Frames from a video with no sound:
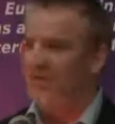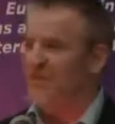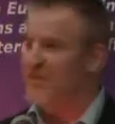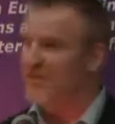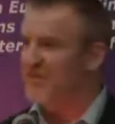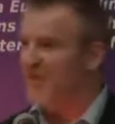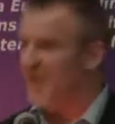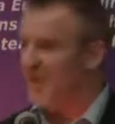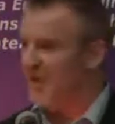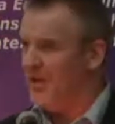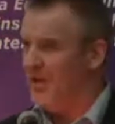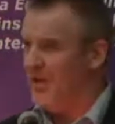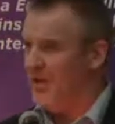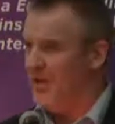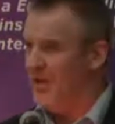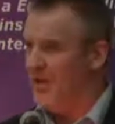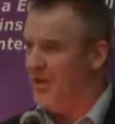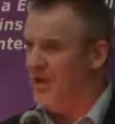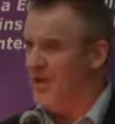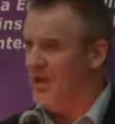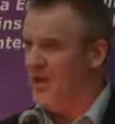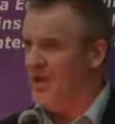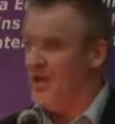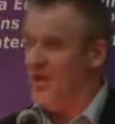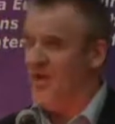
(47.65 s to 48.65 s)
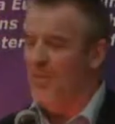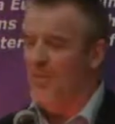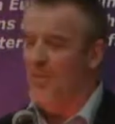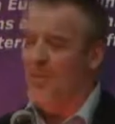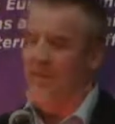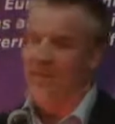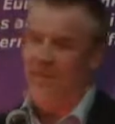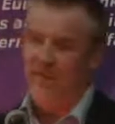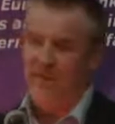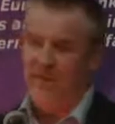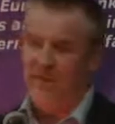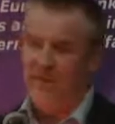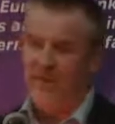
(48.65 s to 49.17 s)
It's subtle, but
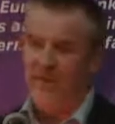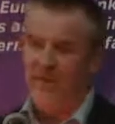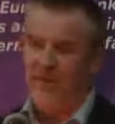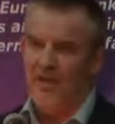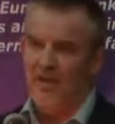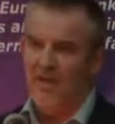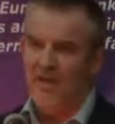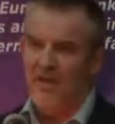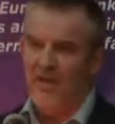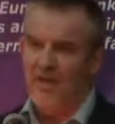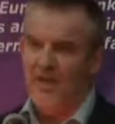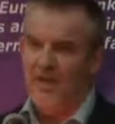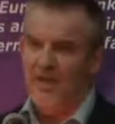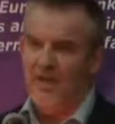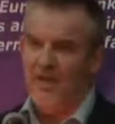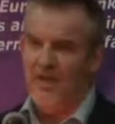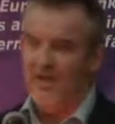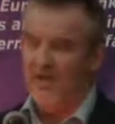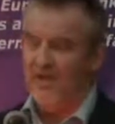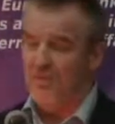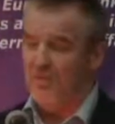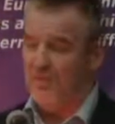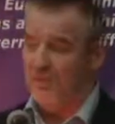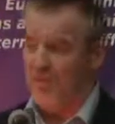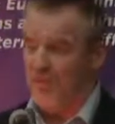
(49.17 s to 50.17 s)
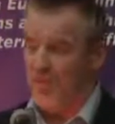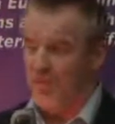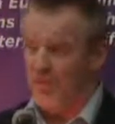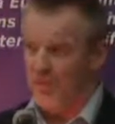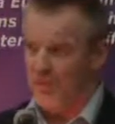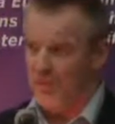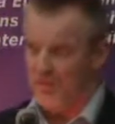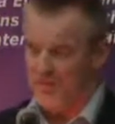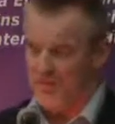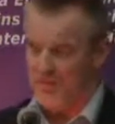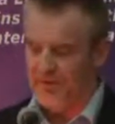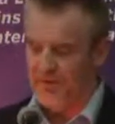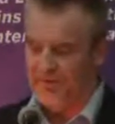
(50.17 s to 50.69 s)
I think it's
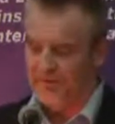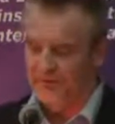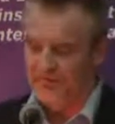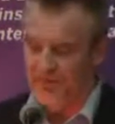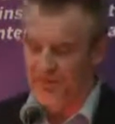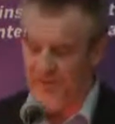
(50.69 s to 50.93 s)
important.